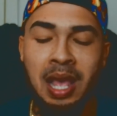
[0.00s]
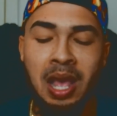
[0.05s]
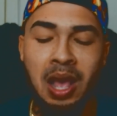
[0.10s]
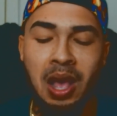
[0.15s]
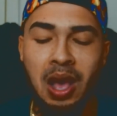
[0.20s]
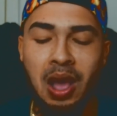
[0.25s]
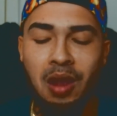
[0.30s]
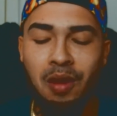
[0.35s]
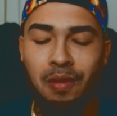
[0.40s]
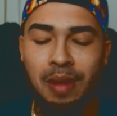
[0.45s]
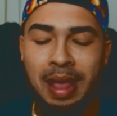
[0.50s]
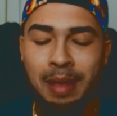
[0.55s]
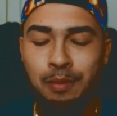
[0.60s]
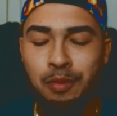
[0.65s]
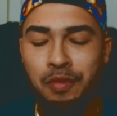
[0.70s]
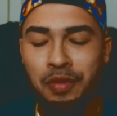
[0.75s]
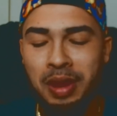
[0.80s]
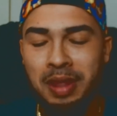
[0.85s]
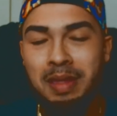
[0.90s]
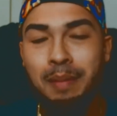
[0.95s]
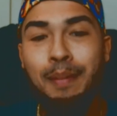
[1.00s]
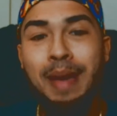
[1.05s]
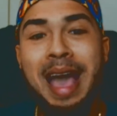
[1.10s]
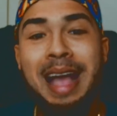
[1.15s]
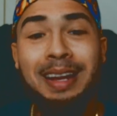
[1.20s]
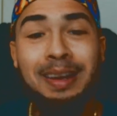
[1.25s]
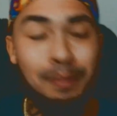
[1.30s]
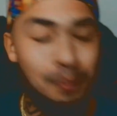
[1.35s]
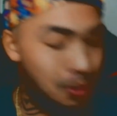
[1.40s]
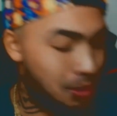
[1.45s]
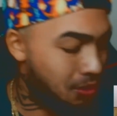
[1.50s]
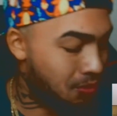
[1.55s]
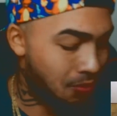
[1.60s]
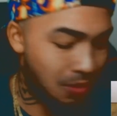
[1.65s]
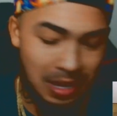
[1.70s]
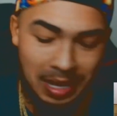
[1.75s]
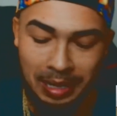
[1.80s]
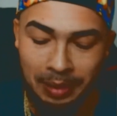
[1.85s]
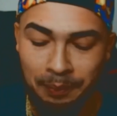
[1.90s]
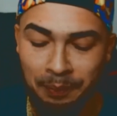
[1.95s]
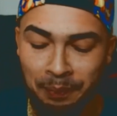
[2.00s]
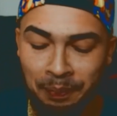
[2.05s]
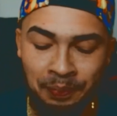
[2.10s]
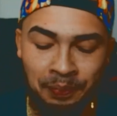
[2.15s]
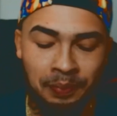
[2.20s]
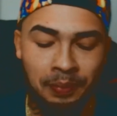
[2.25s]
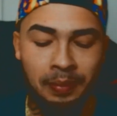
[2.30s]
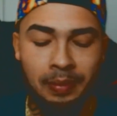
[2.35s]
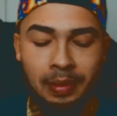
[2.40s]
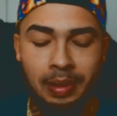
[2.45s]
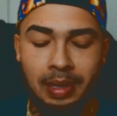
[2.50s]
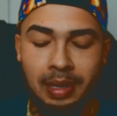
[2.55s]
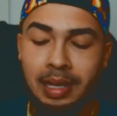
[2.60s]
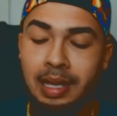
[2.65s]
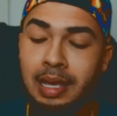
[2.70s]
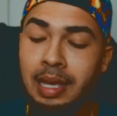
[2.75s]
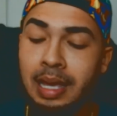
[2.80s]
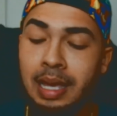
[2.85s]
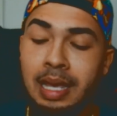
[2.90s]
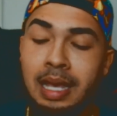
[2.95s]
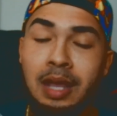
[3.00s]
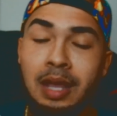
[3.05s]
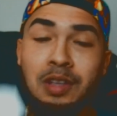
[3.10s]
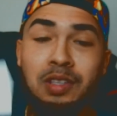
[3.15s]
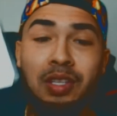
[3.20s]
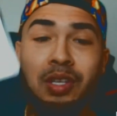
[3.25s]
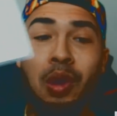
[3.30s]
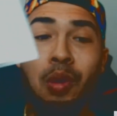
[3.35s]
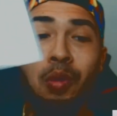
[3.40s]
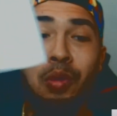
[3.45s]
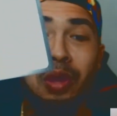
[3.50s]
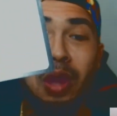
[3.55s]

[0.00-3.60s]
Alright, moving on to pack number 3. Here's the code